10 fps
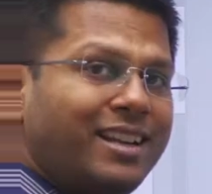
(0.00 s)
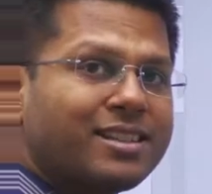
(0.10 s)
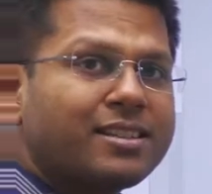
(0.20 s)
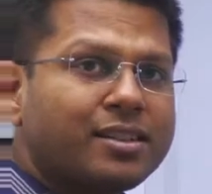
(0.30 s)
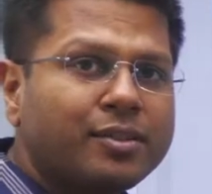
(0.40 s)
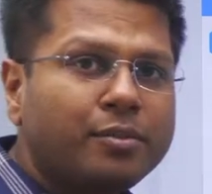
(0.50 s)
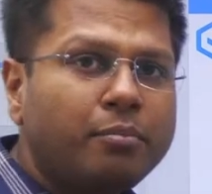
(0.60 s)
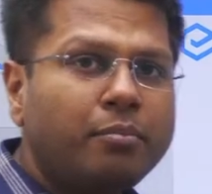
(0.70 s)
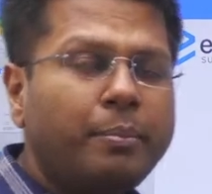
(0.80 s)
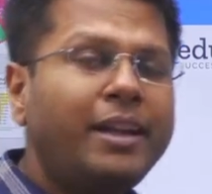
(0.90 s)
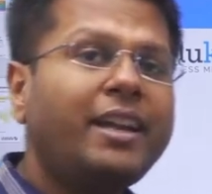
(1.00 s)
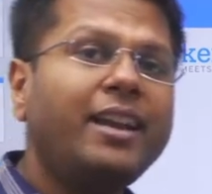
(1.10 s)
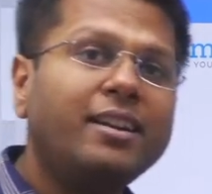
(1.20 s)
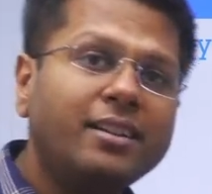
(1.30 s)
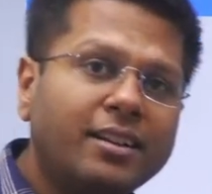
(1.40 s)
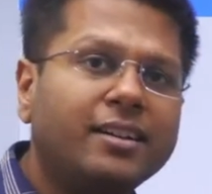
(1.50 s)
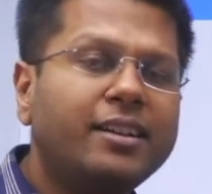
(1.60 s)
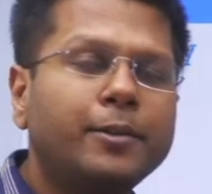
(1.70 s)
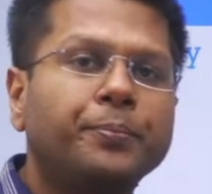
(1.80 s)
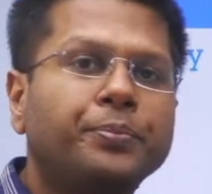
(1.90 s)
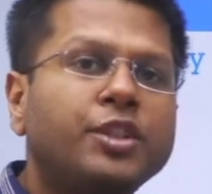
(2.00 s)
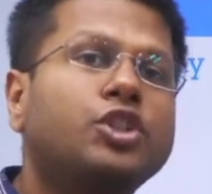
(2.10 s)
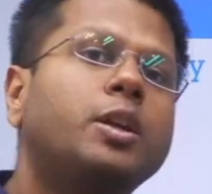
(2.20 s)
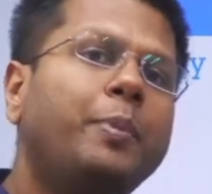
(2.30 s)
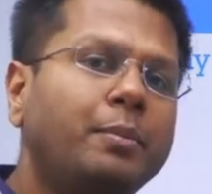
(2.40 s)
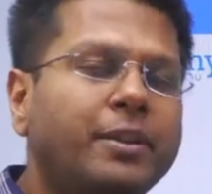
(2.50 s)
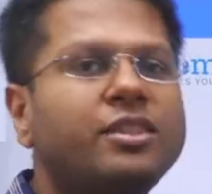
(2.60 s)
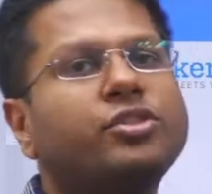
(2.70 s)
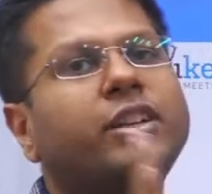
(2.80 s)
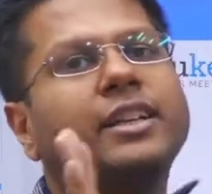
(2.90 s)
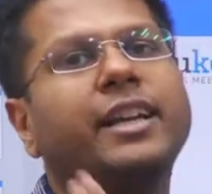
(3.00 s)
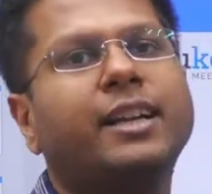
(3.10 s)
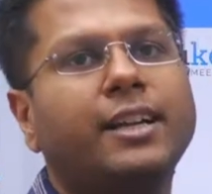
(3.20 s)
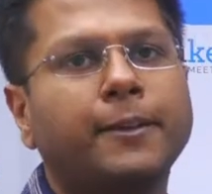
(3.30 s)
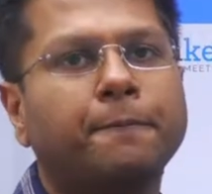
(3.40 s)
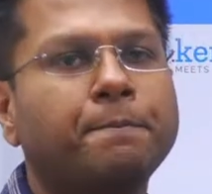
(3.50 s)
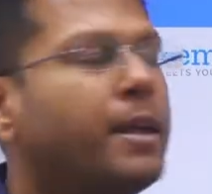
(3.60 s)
list maintained under the shipping ministry directly.